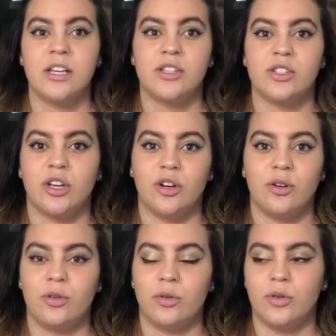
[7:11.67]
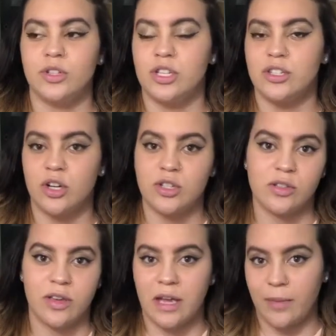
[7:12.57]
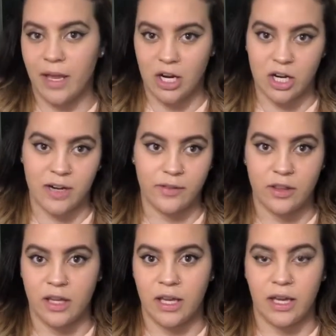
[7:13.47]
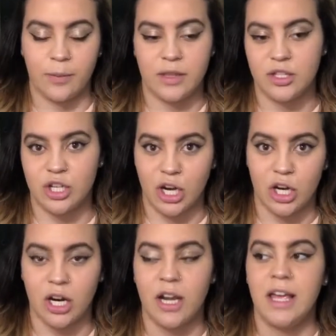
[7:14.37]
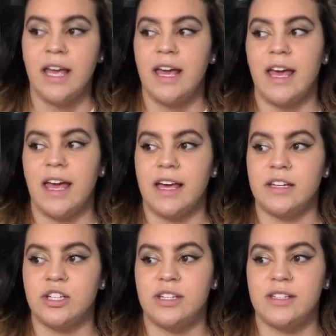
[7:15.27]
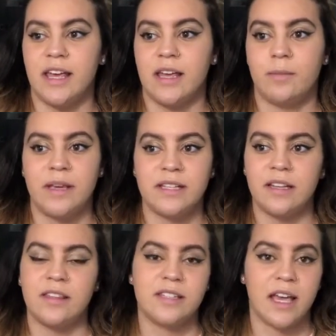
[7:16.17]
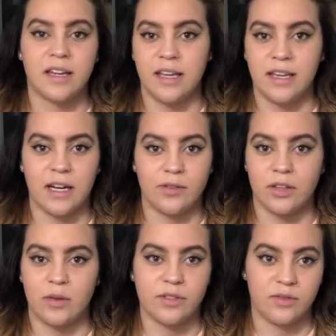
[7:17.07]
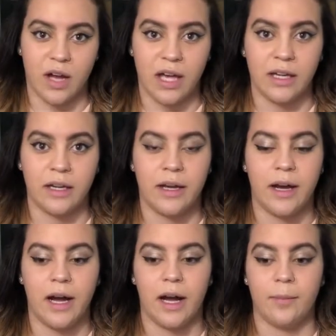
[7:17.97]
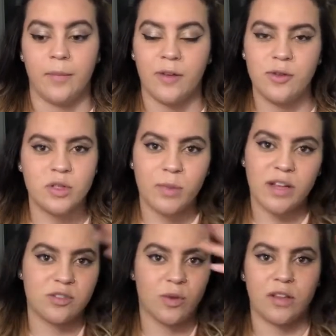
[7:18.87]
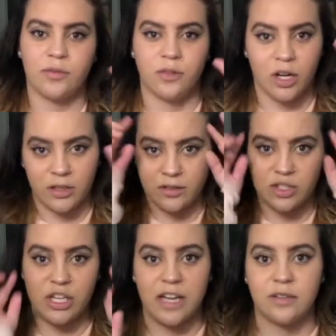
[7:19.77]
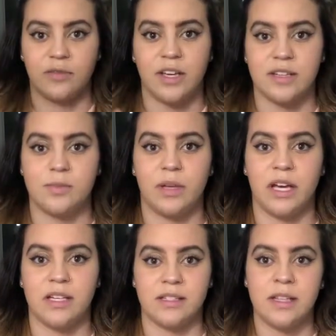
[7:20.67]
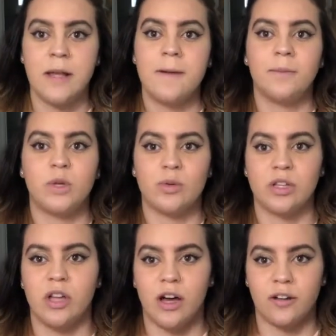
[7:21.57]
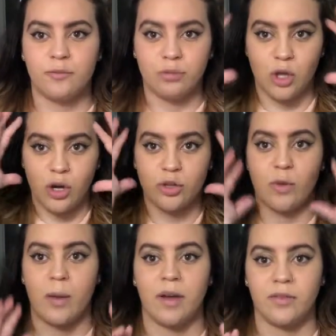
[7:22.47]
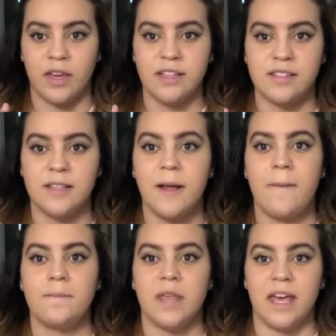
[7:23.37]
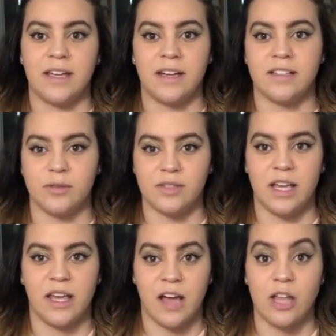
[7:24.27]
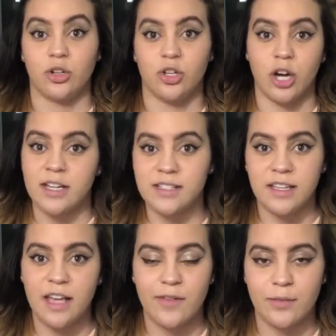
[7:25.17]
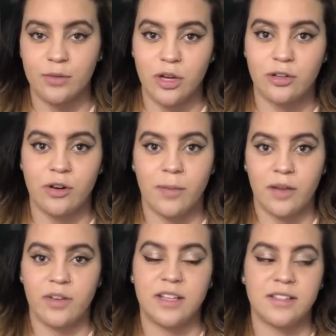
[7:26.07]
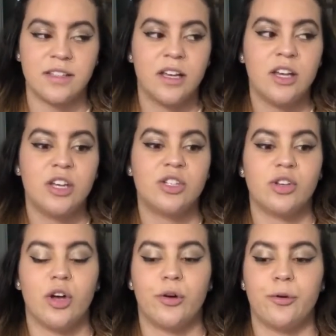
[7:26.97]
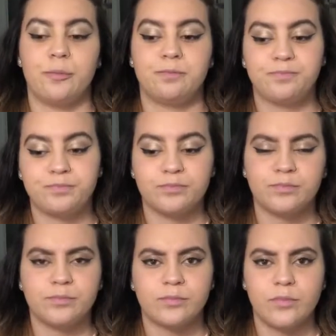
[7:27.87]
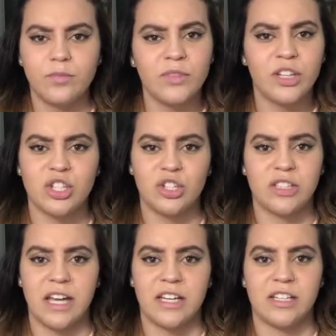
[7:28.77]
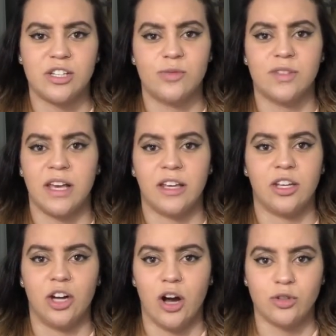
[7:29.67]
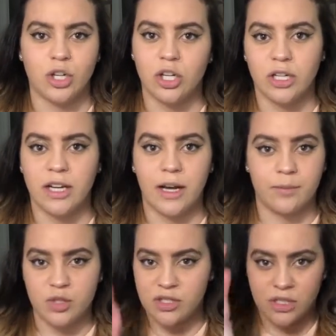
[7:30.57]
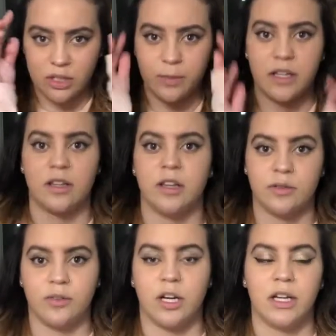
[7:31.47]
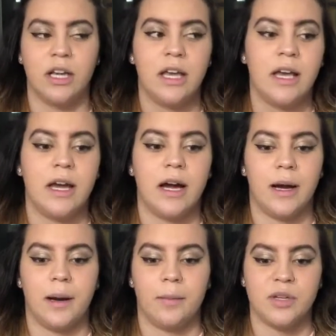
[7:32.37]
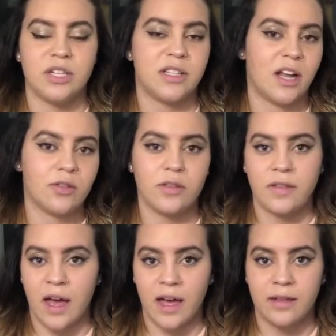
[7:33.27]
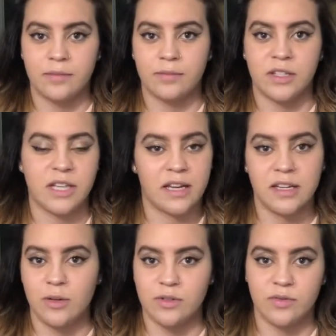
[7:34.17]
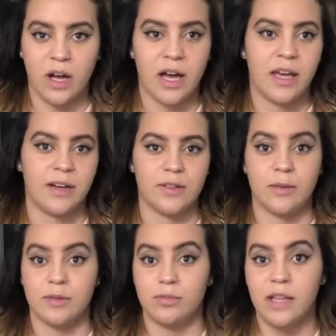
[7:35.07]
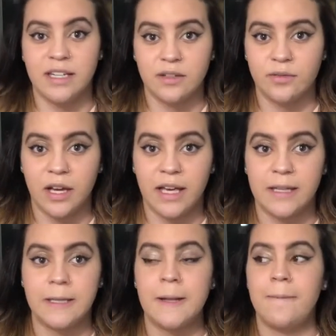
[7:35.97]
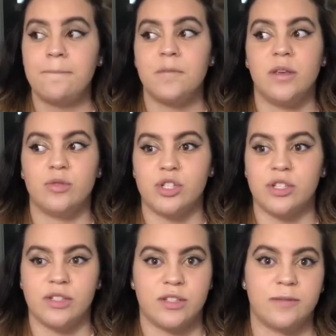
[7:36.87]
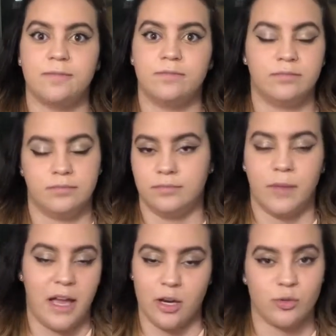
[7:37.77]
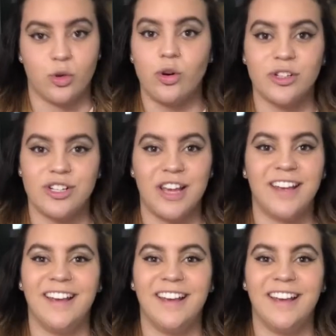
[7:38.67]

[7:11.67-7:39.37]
So she starts looking at my hair and everything. I'm in the chair. And she said, basically, the technique and everything was fine. A few spots around the front she had to fix because there was a lot of blonde around my face. And as I was saying, I look crazy having blonde around my face. So she looked at it and she was like, you know, I'll darken it up just a little bit in the front. But she said, other than that, the technique was fine. Everything was blended fine. It was just, my hair was orange.